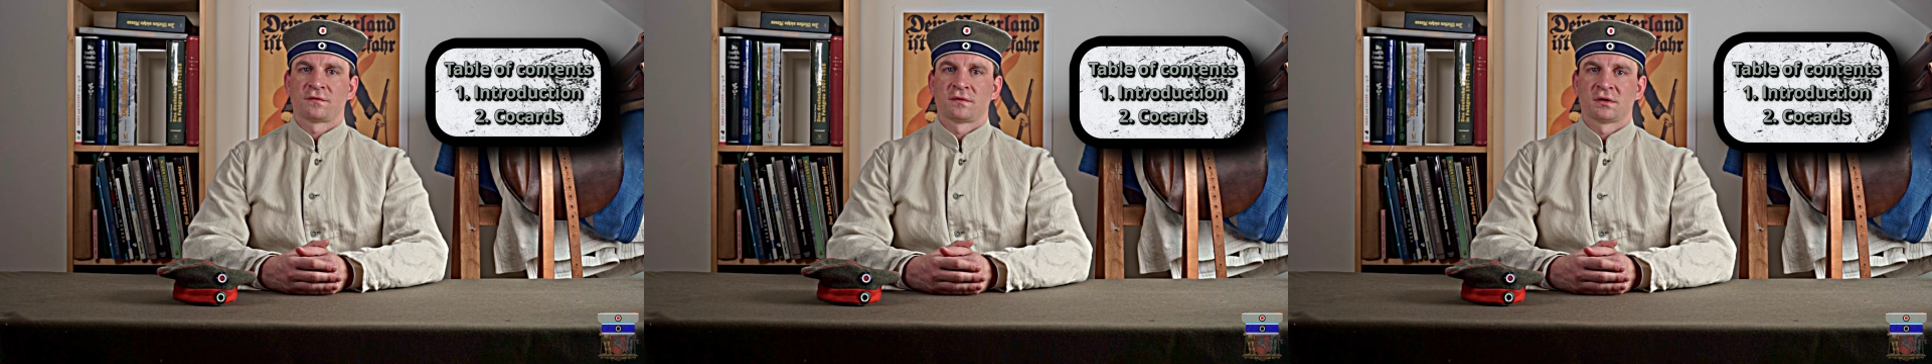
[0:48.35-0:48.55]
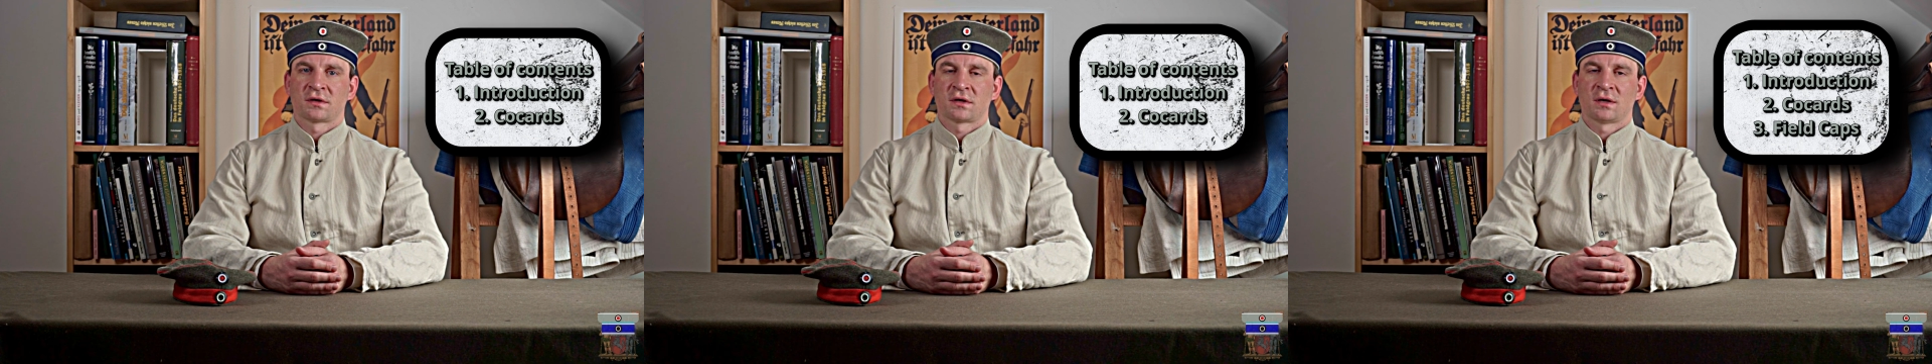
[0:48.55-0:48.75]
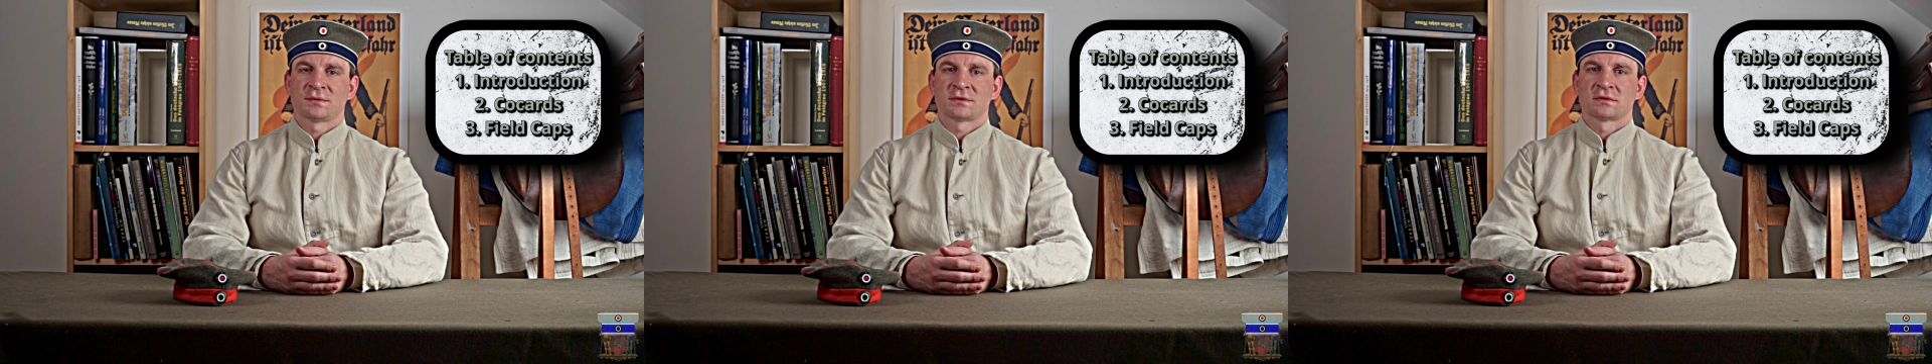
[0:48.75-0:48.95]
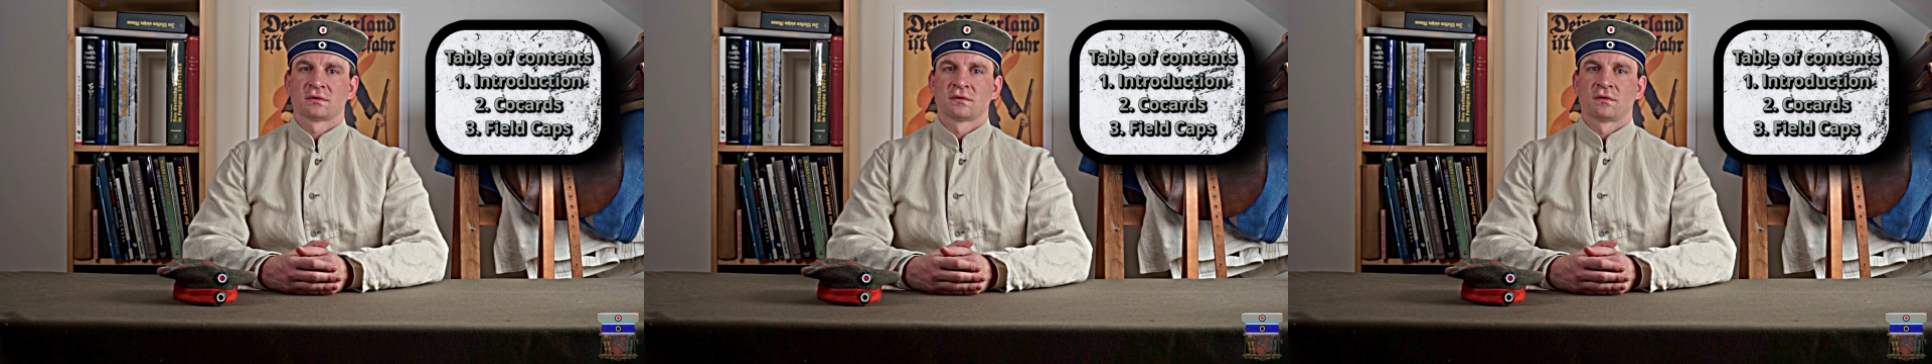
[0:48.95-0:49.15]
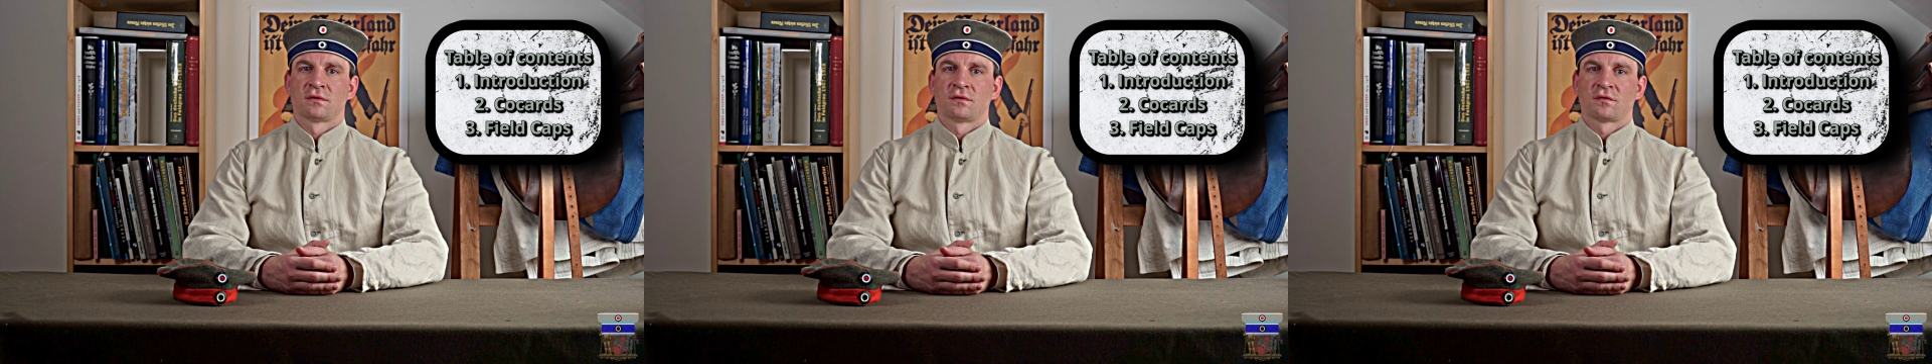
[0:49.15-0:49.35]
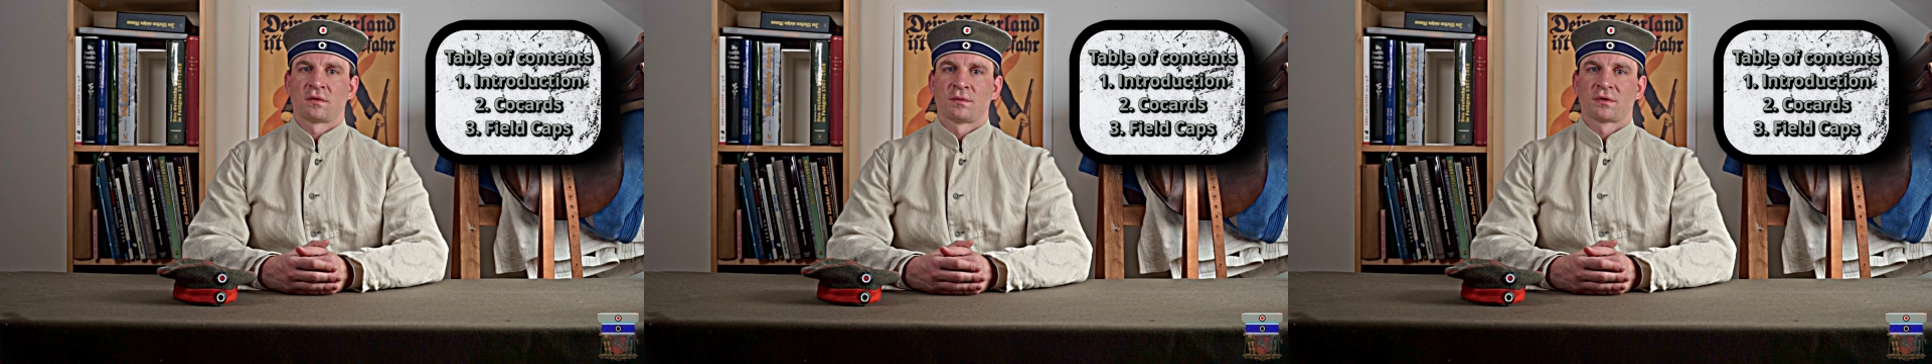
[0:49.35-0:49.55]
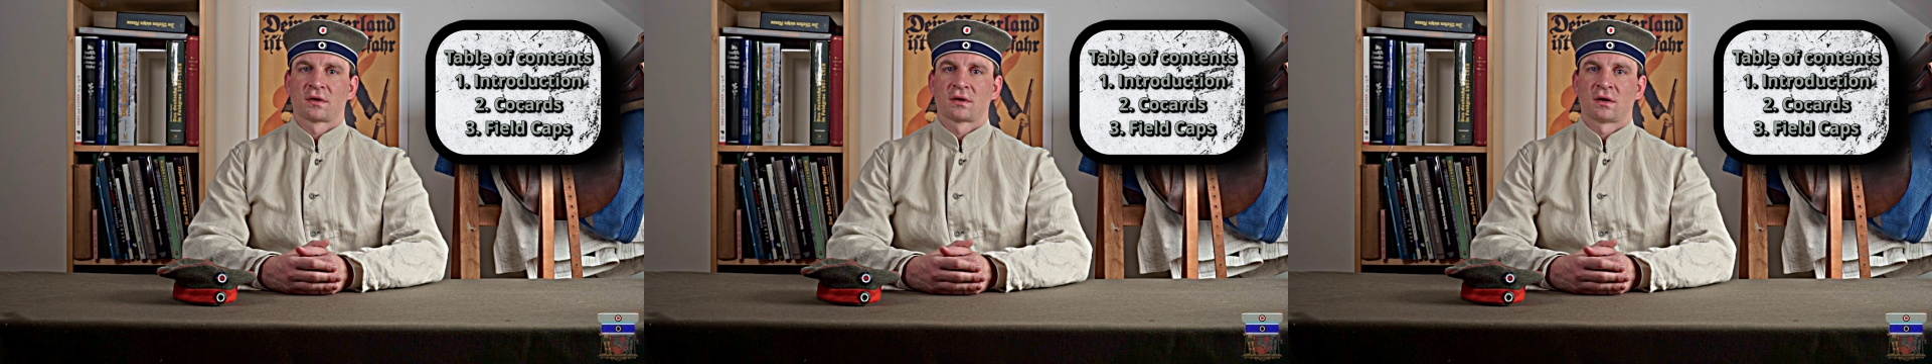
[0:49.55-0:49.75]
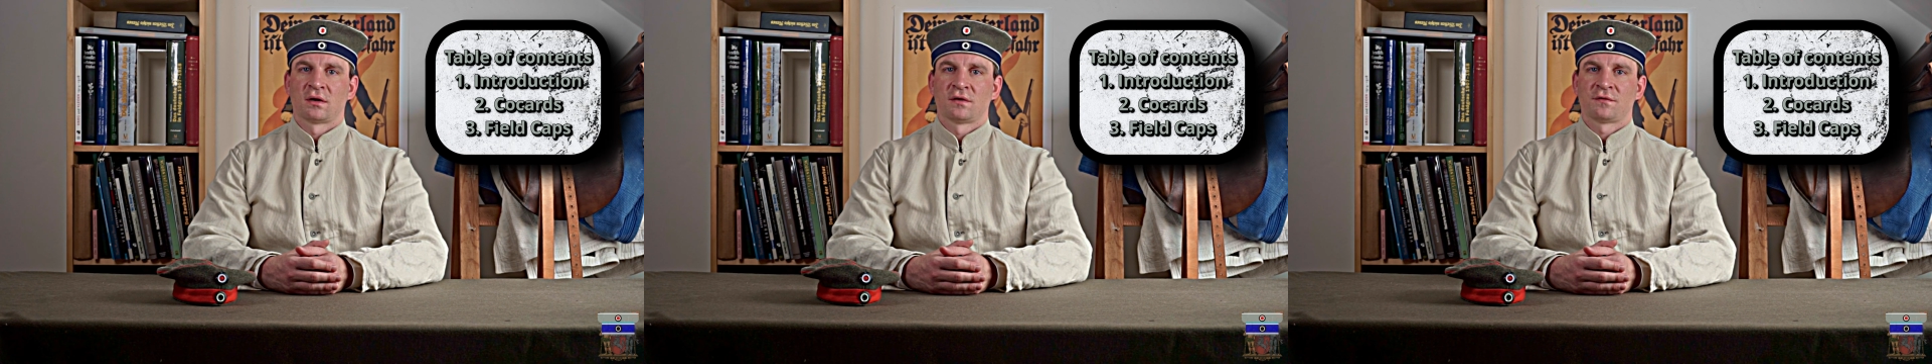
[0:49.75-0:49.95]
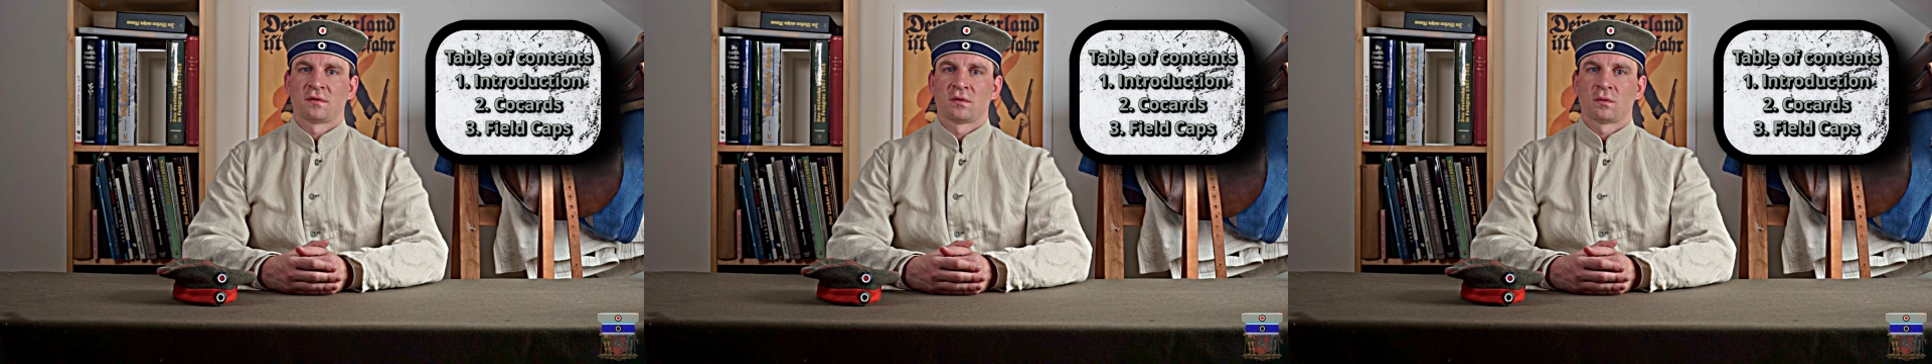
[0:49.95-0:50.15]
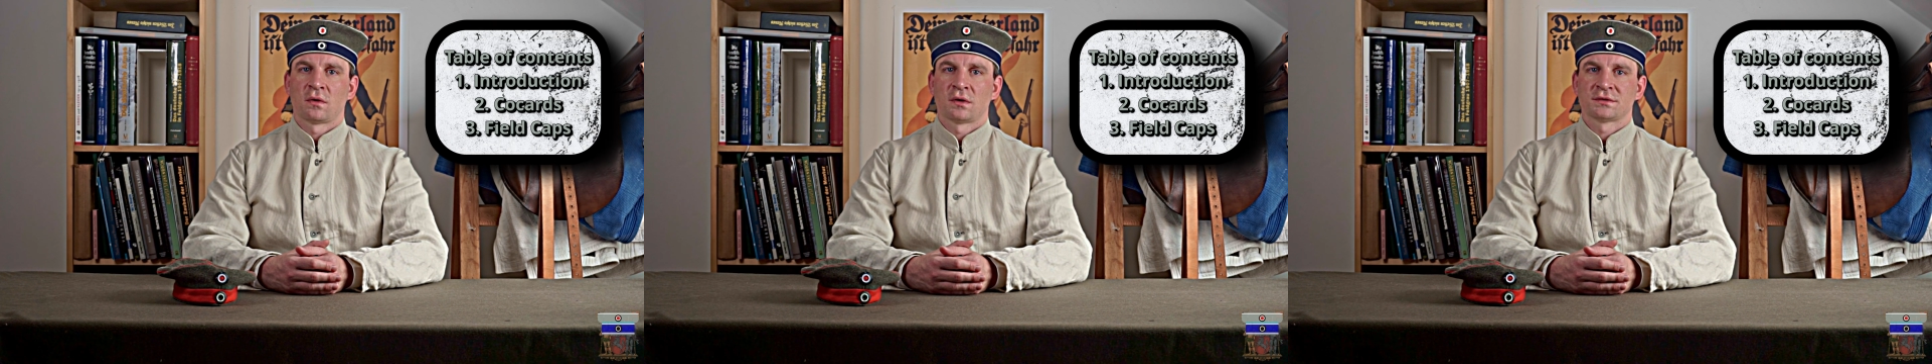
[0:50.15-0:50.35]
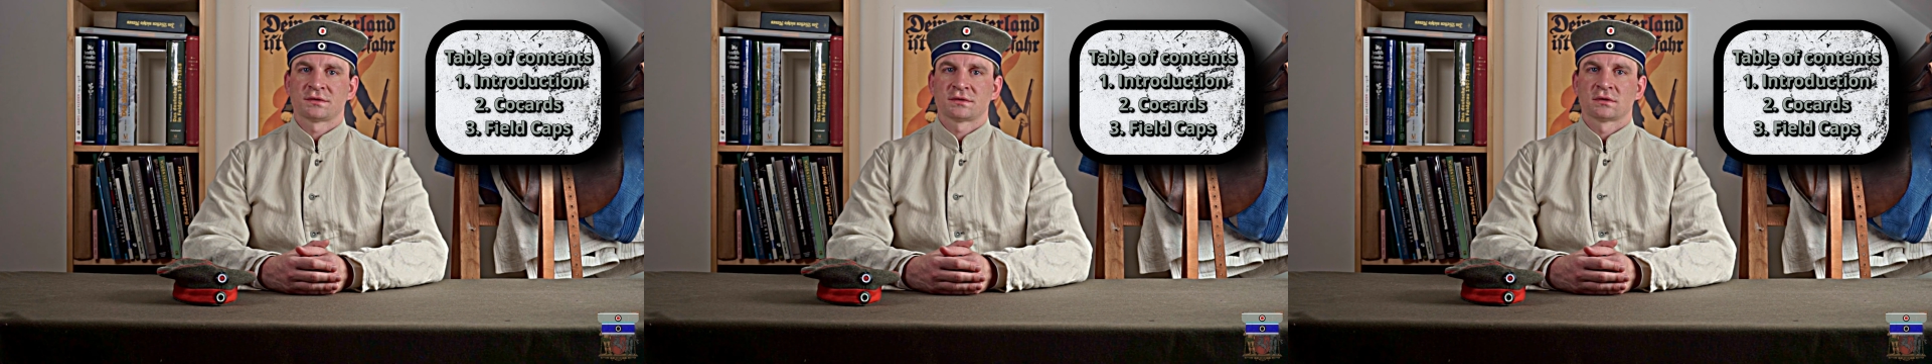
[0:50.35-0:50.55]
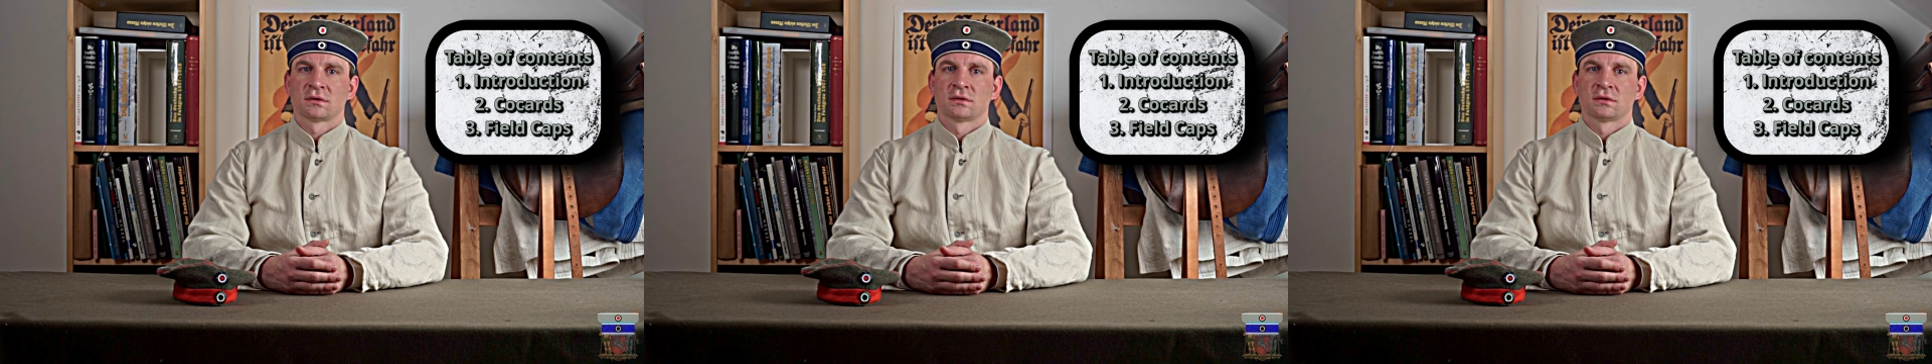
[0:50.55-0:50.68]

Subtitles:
field caps from the colorful ones